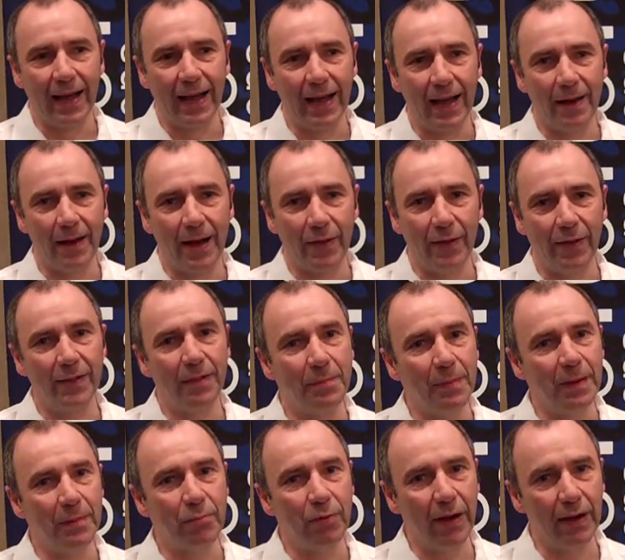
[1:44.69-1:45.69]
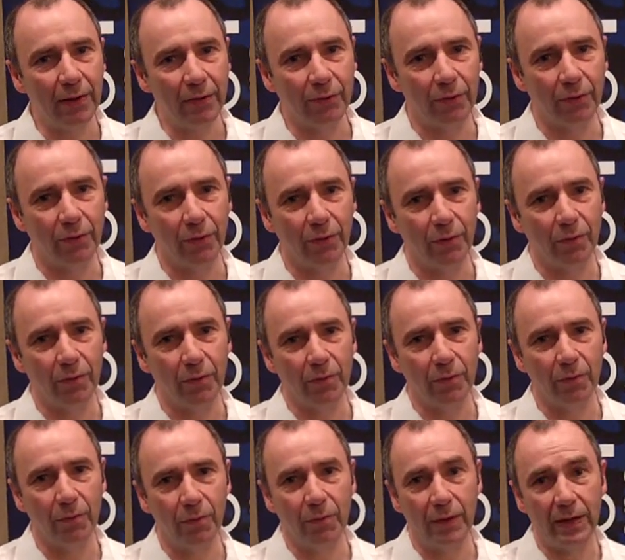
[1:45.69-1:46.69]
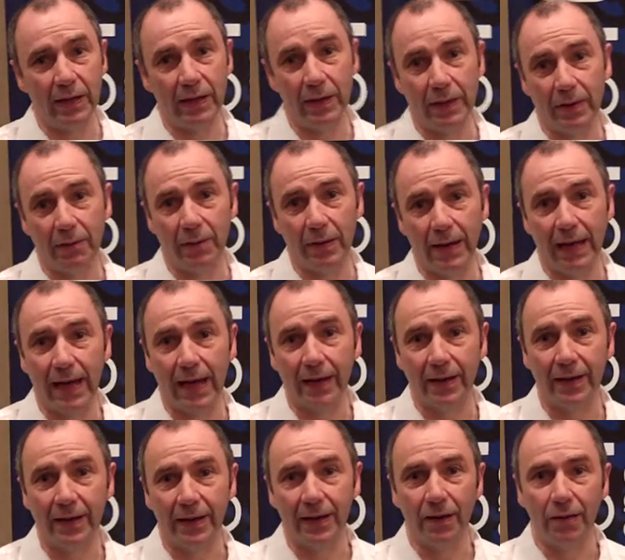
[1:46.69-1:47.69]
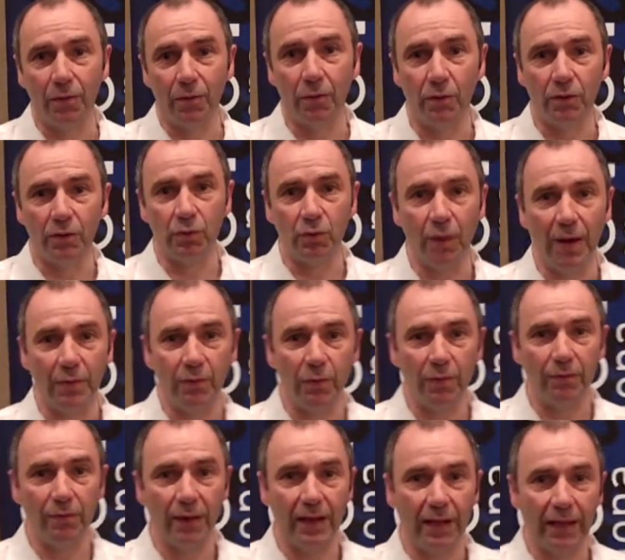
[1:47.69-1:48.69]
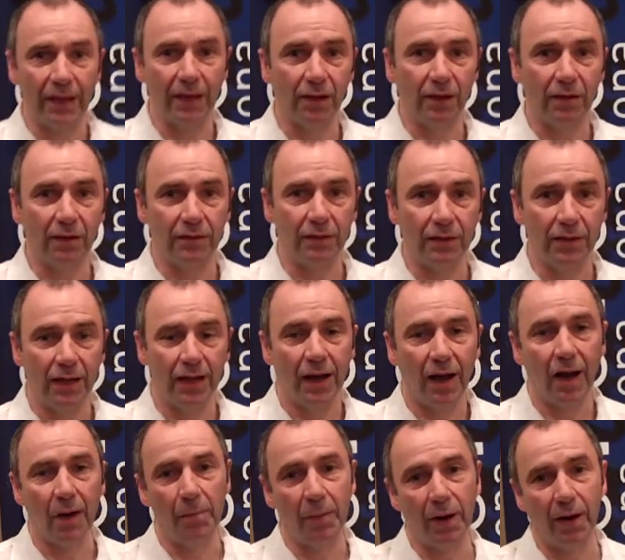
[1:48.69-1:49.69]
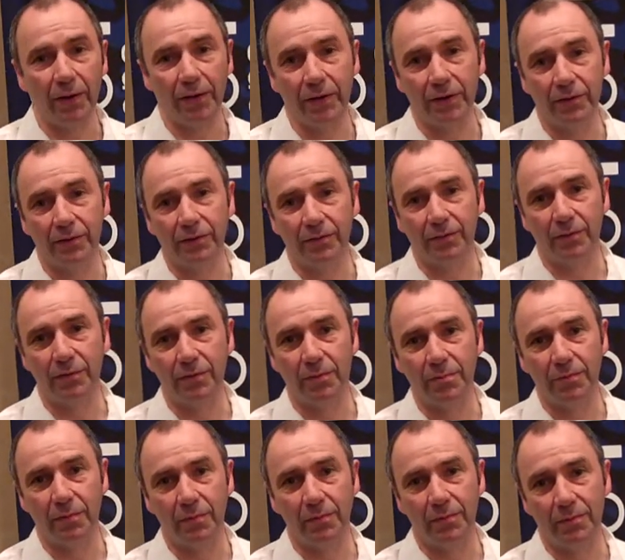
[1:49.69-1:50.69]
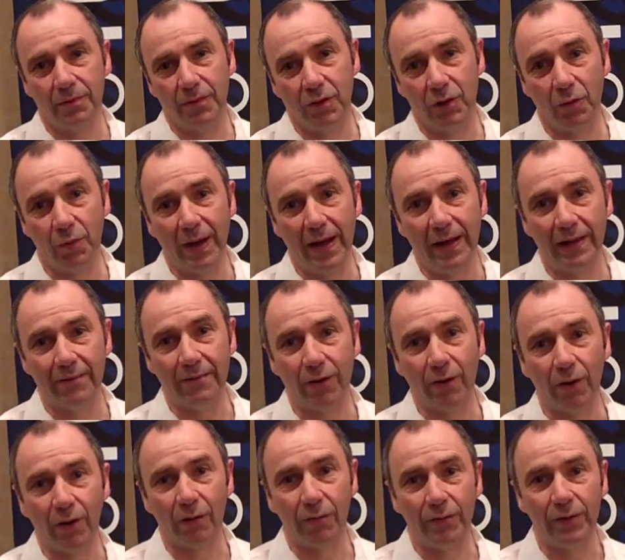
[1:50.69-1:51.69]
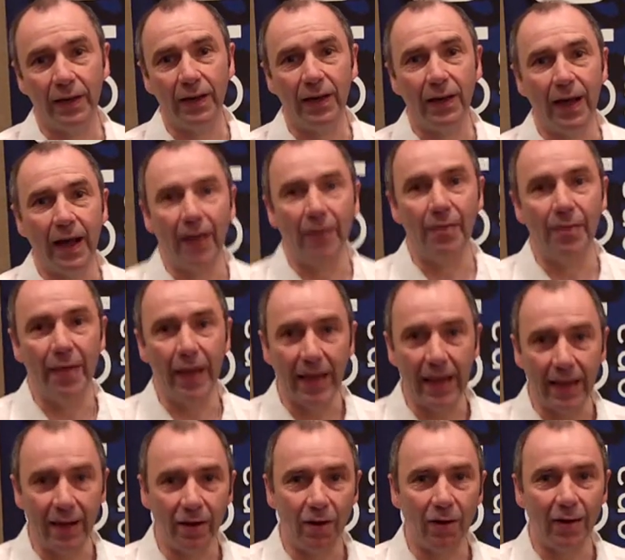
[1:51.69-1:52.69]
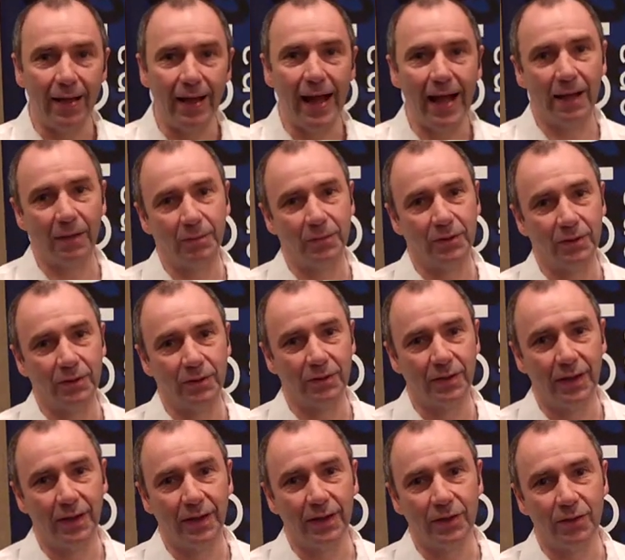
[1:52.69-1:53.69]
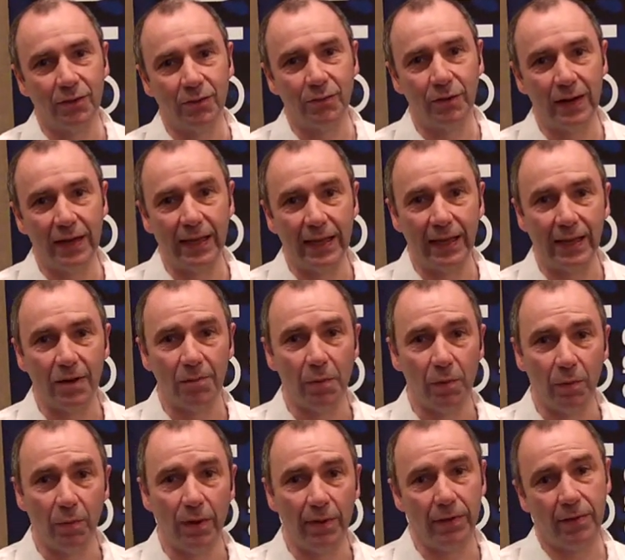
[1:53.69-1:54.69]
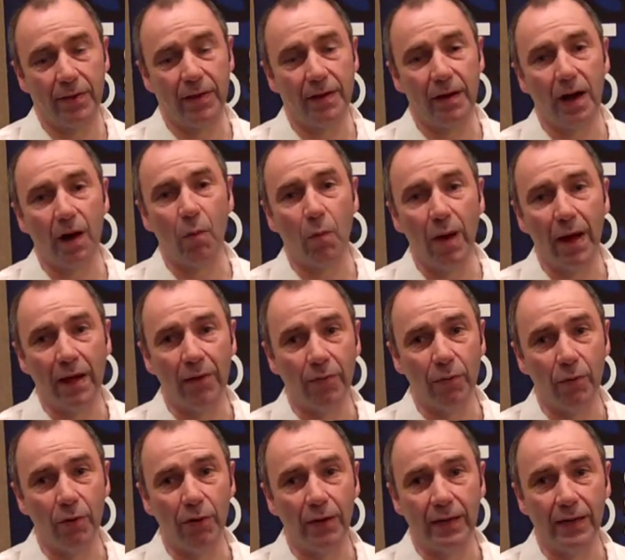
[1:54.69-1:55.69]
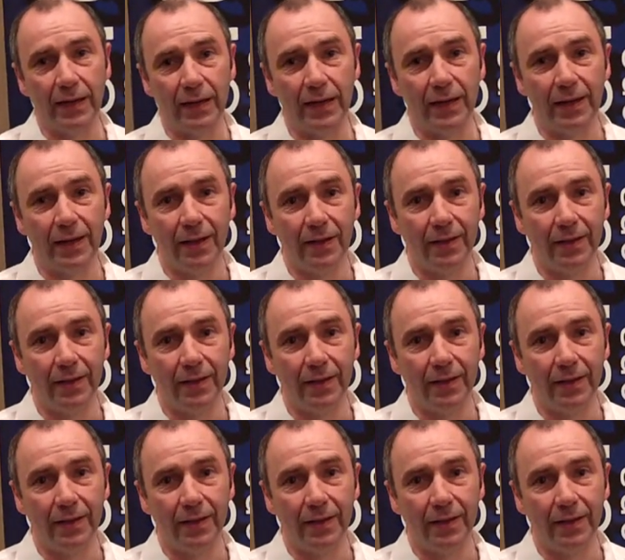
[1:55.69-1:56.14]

I think the big breakthrough that we had was when we really got our partners from QA involved, and they helped us to really come up with a way of working